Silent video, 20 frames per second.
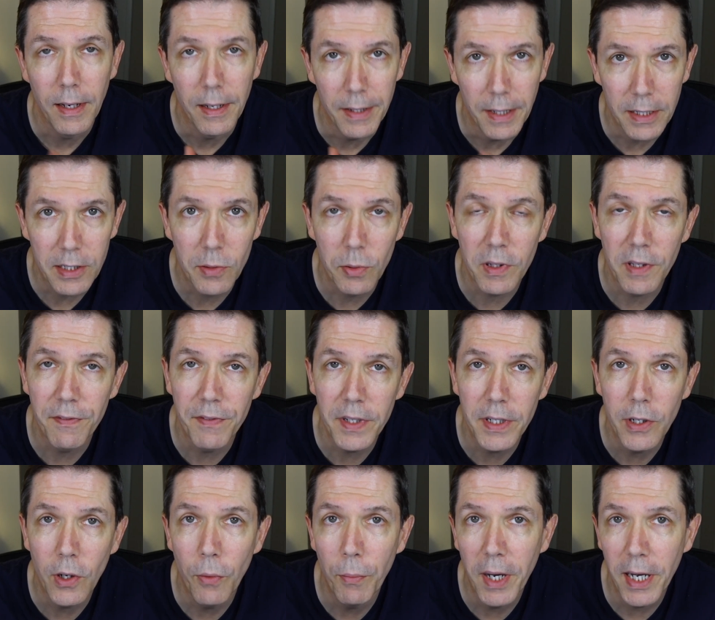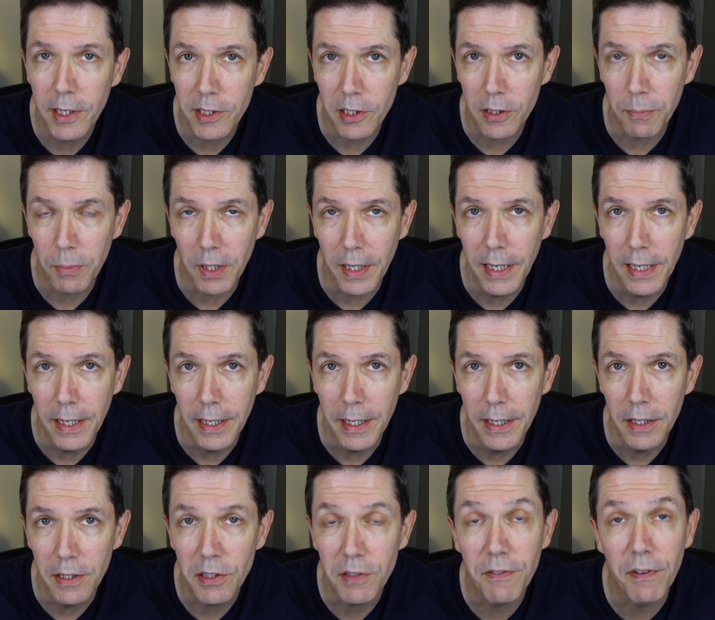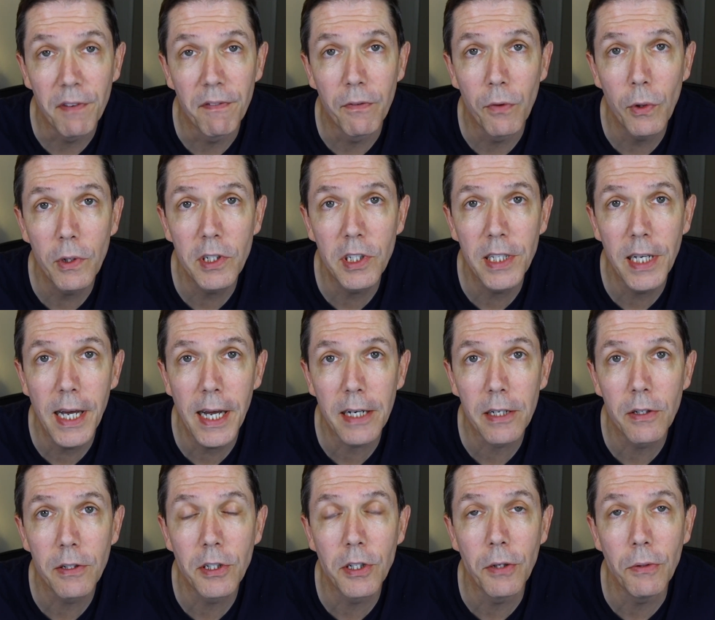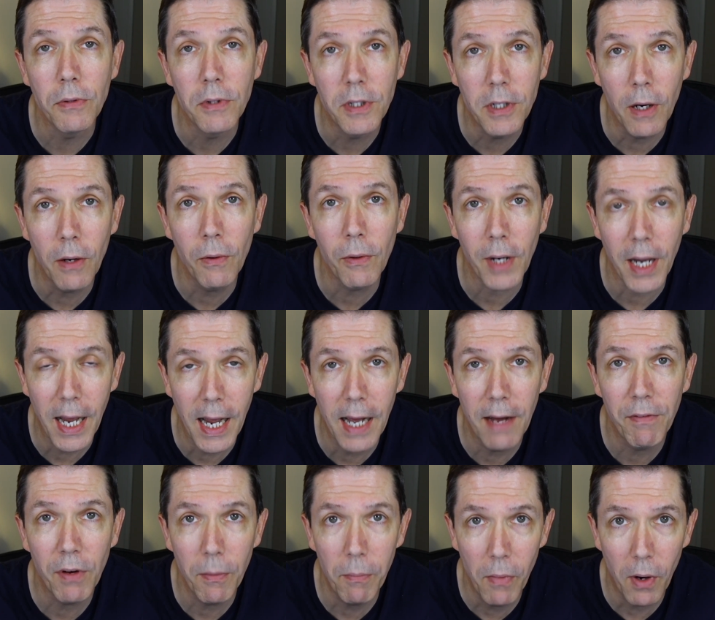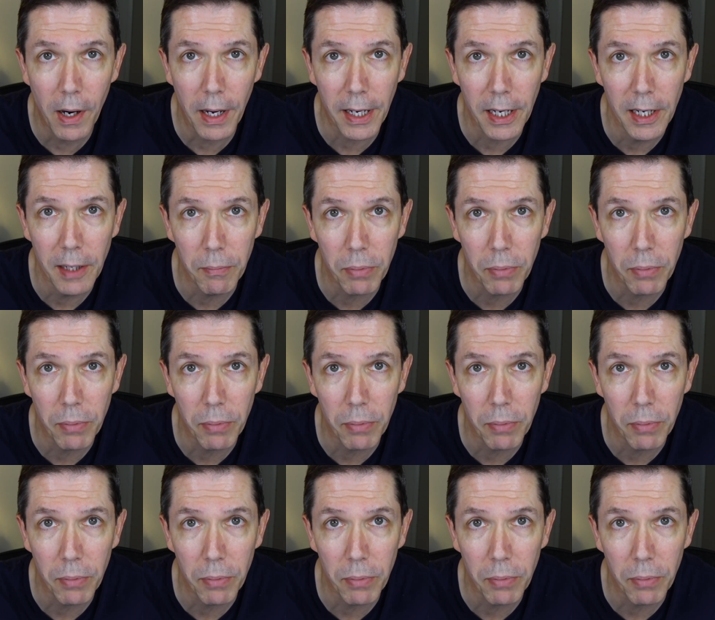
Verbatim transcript: And that's what the VO Master Plan is. For voice actors who don't have a marketing